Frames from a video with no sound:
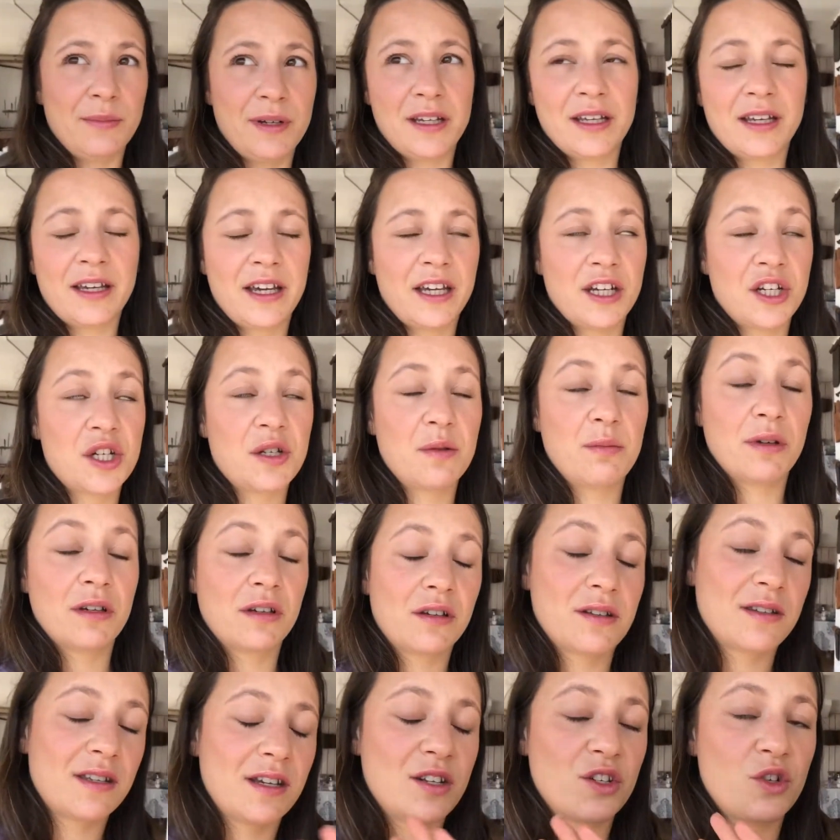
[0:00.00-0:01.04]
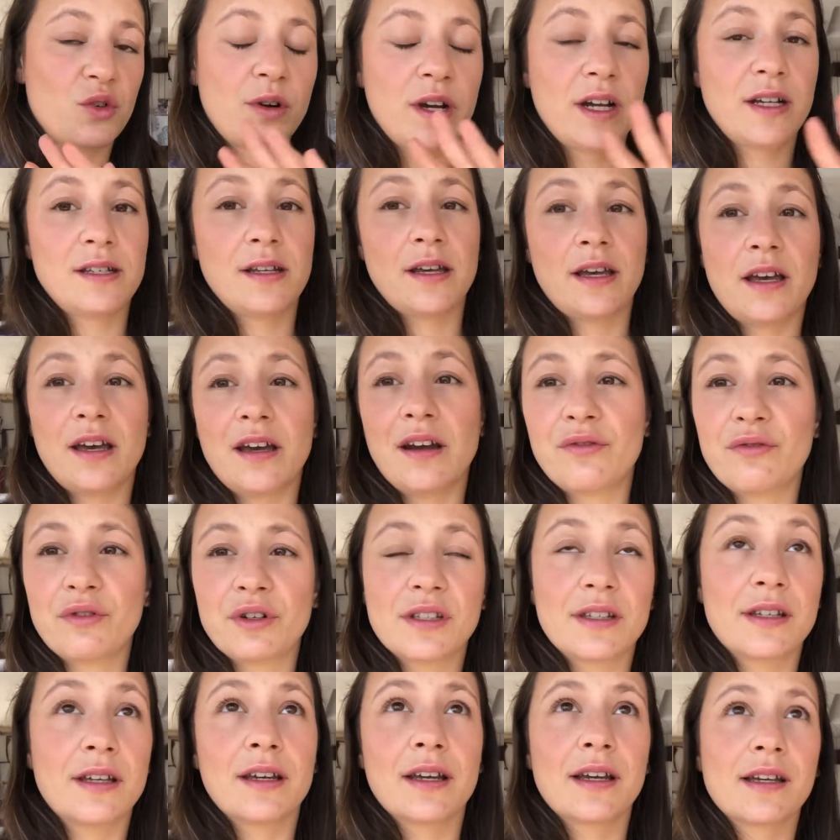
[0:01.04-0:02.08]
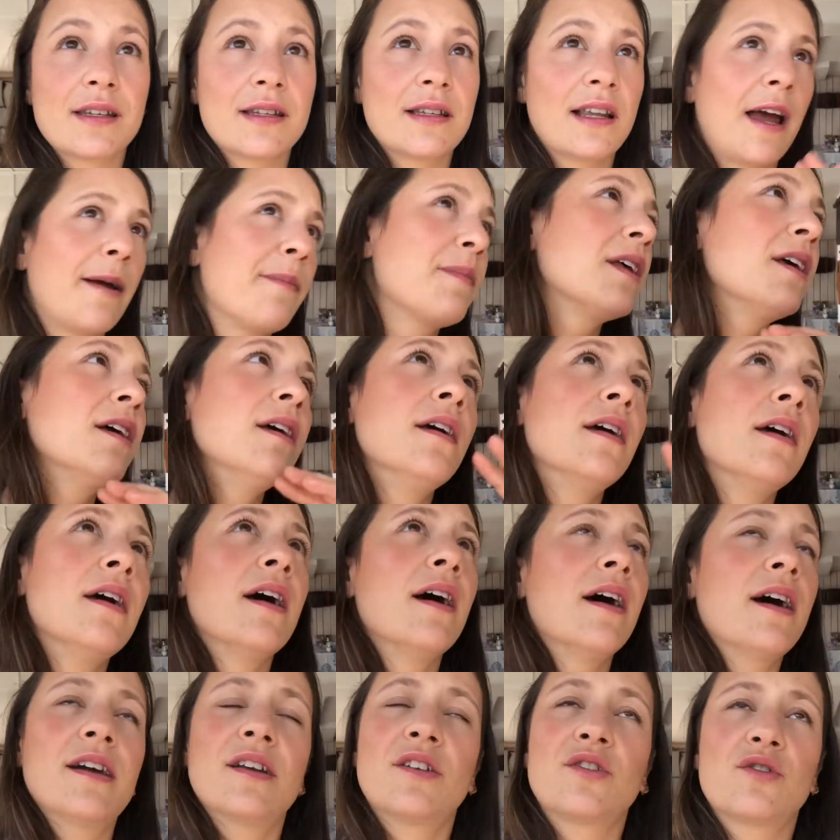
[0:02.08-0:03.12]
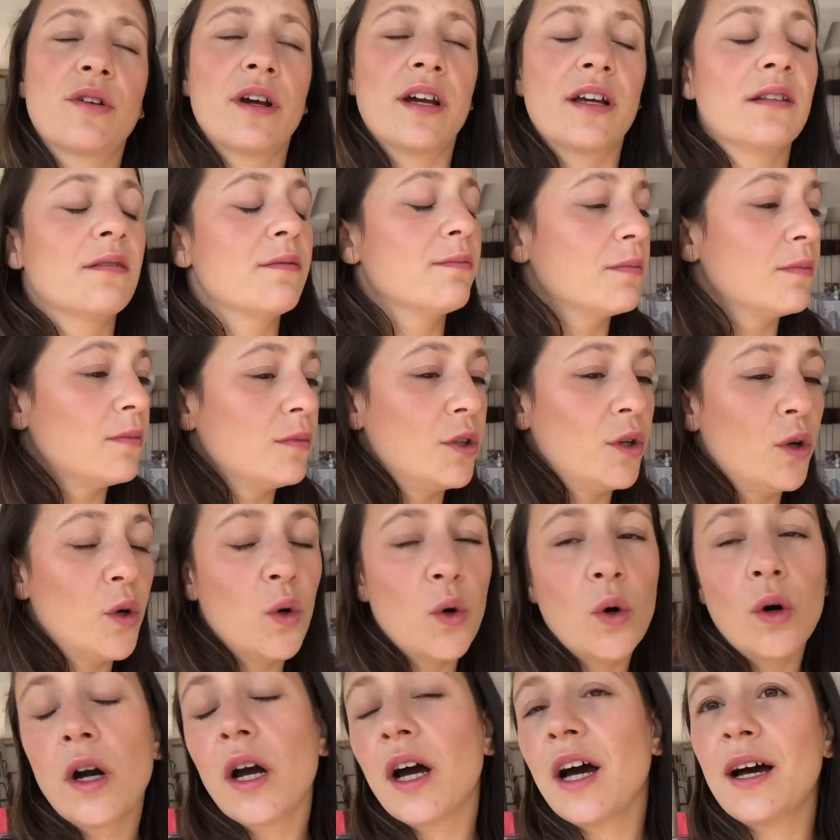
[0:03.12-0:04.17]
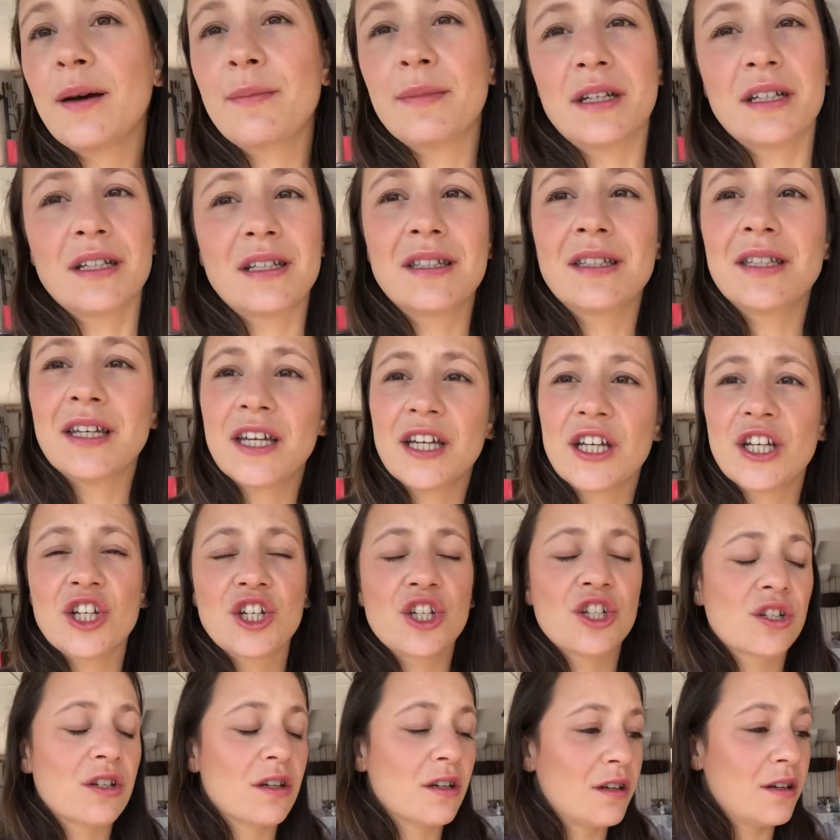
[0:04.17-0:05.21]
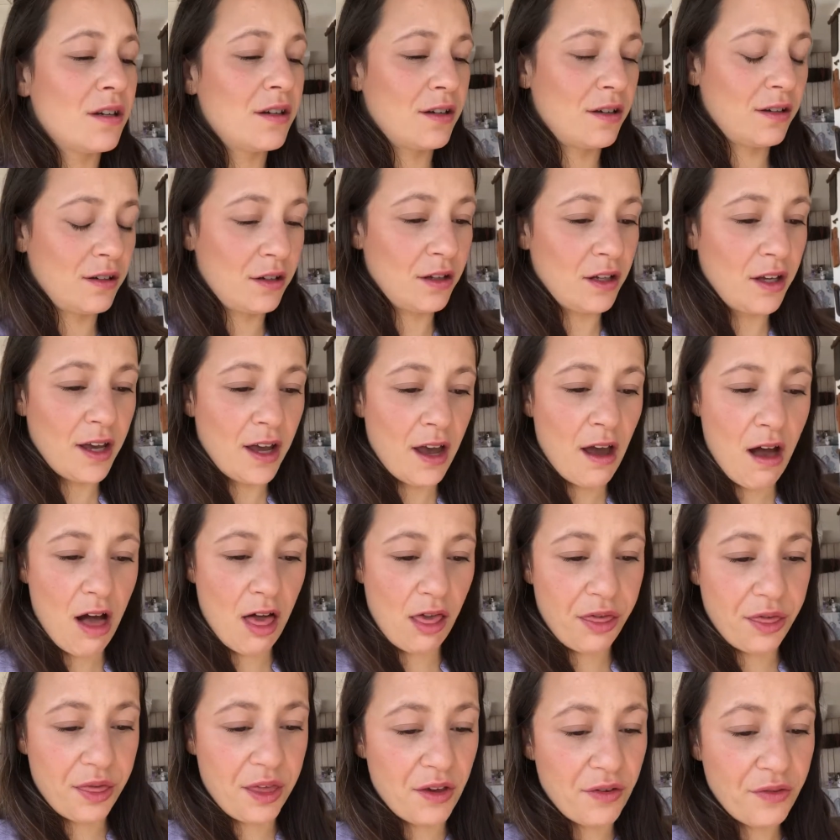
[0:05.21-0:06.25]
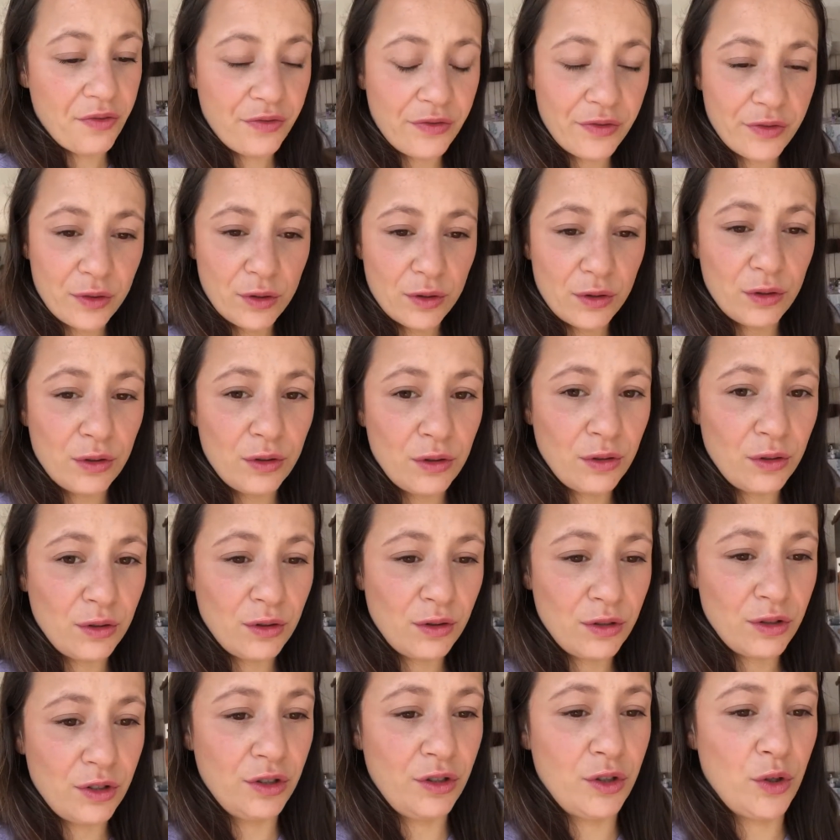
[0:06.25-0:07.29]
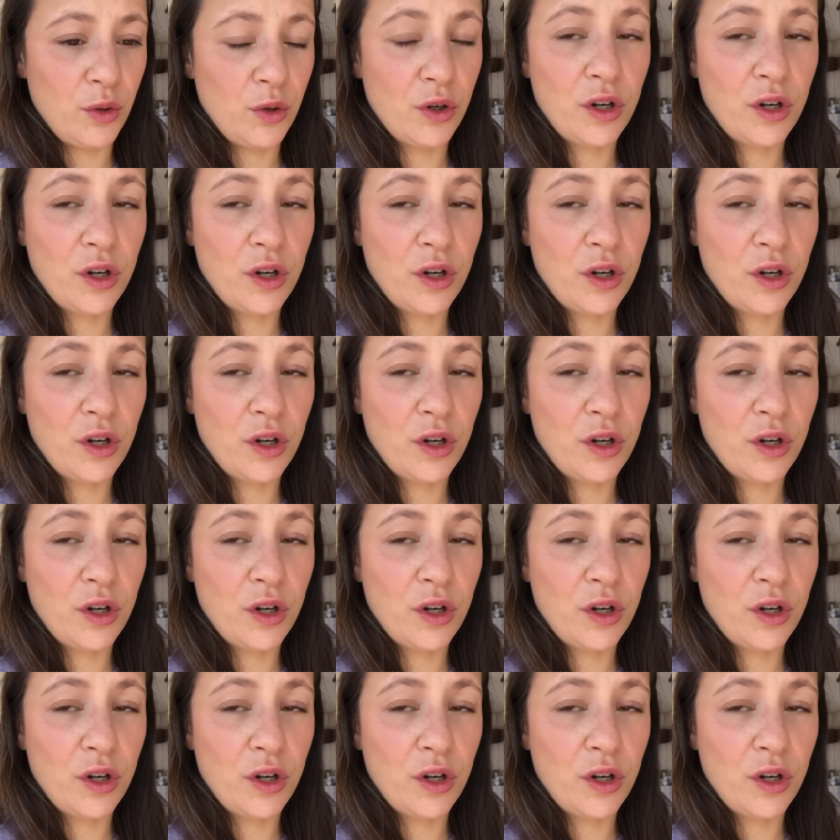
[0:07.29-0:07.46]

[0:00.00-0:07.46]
medication because I tried everything. I tried yoga, meditation, healthy food, no